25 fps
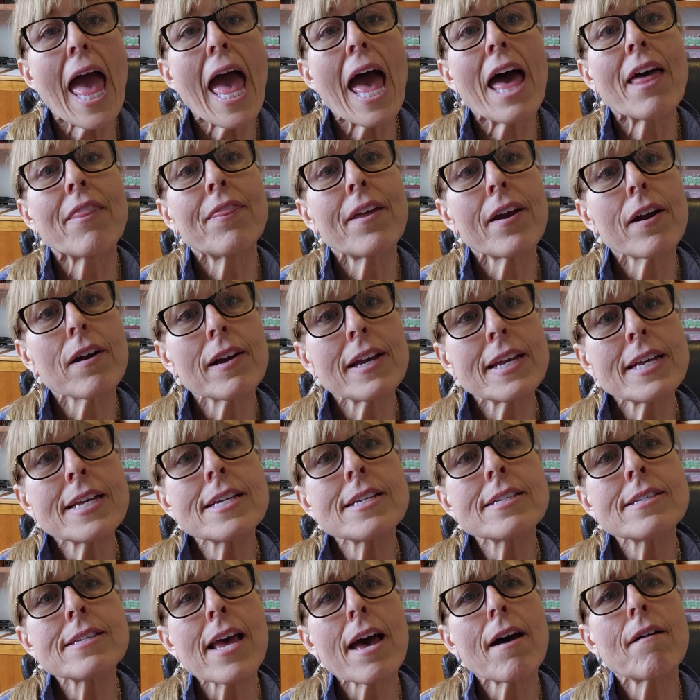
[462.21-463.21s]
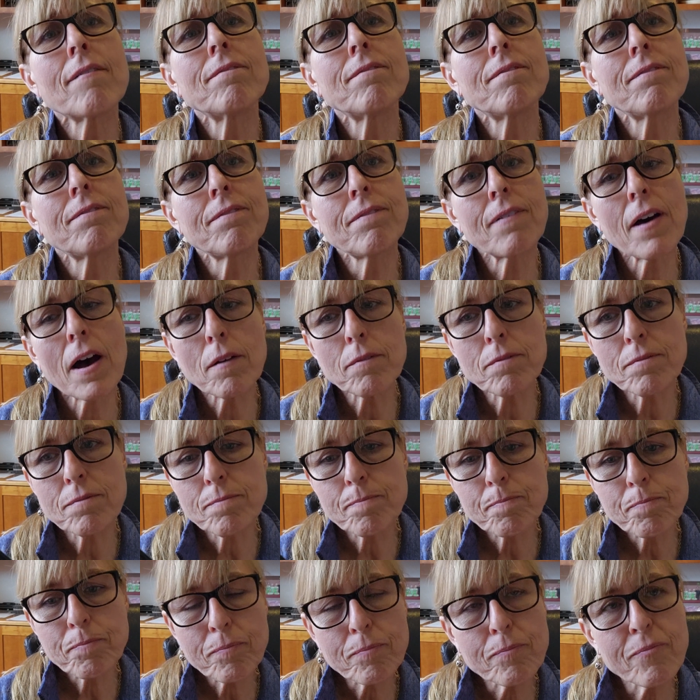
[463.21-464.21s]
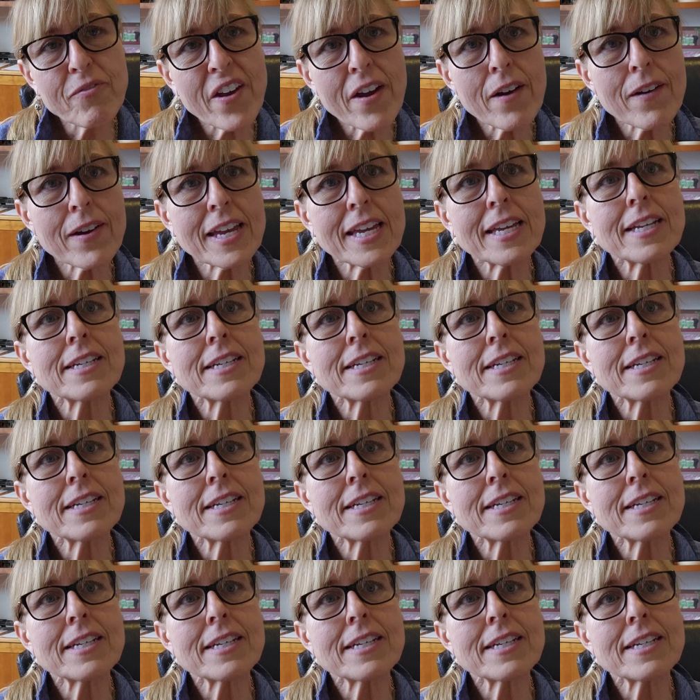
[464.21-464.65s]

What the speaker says: and there is a very